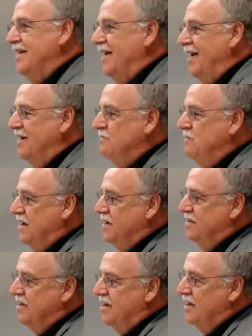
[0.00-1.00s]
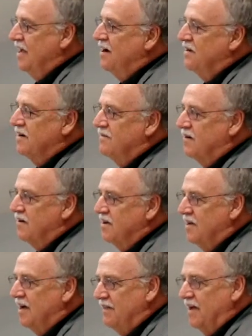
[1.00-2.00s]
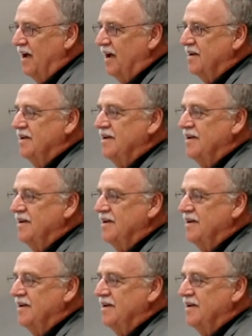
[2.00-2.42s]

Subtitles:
And Mickey said, Howard, I've already done that.